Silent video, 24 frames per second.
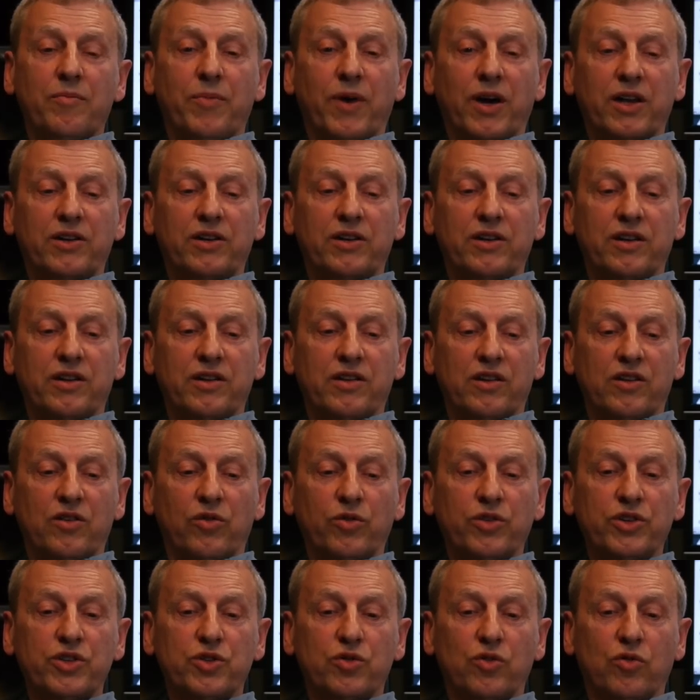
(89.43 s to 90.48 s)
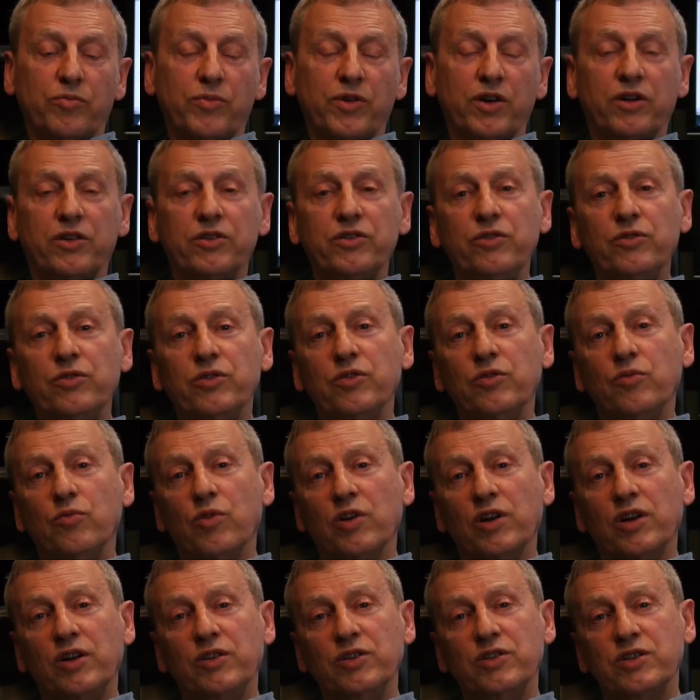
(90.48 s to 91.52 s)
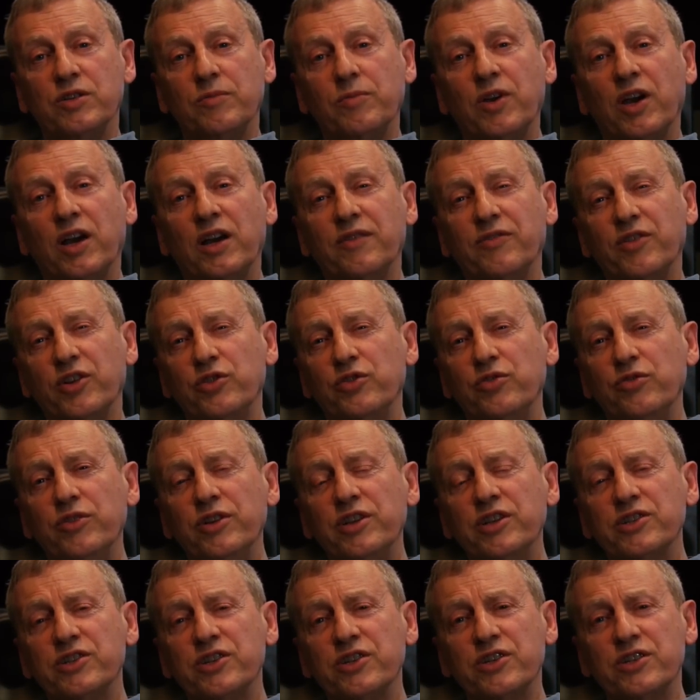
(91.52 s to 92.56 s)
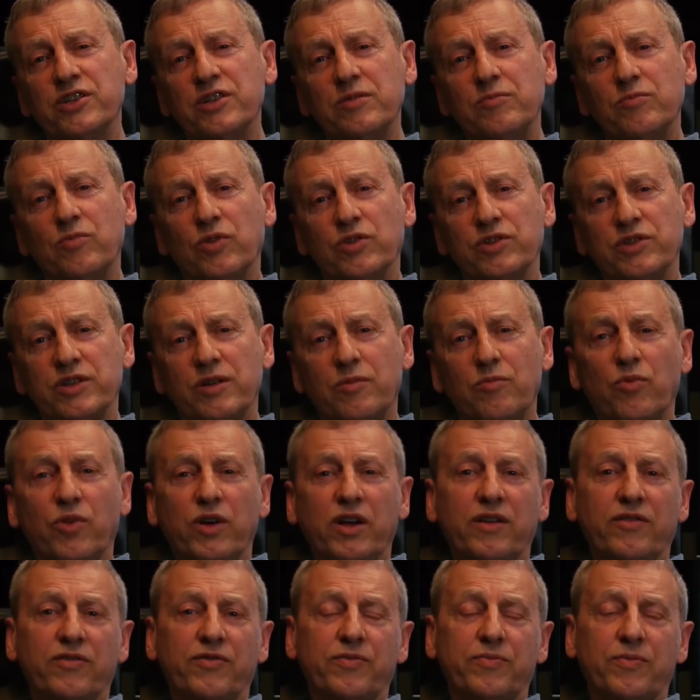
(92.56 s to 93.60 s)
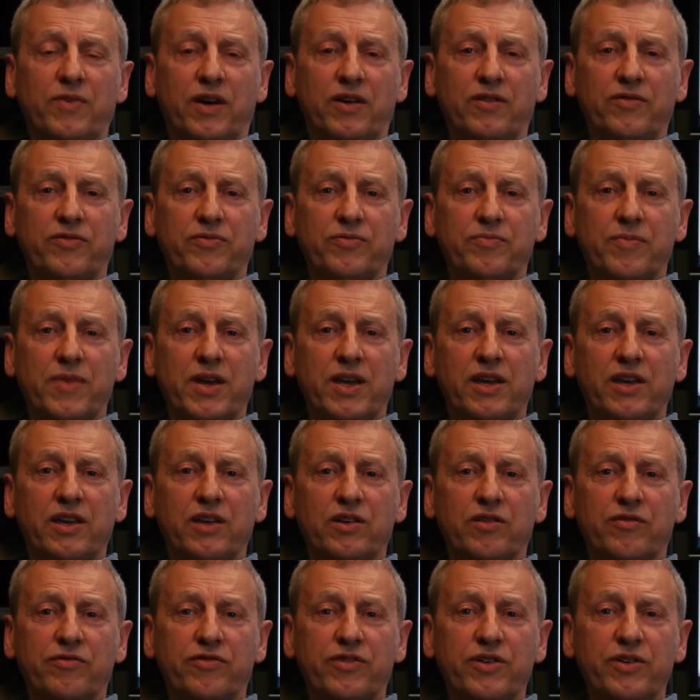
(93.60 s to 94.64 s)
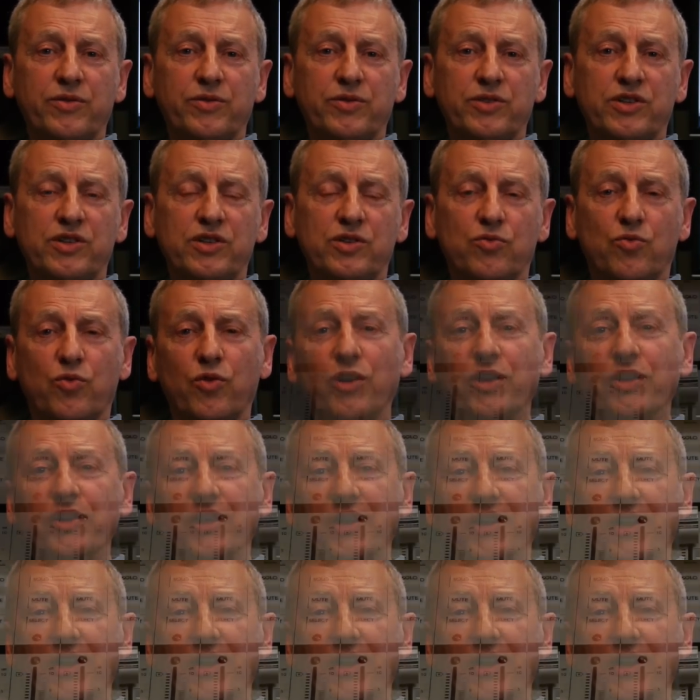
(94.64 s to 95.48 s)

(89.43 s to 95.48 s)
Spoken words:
but the onus will be on you to work out some kind of a tuning system or some way of making your frequencies work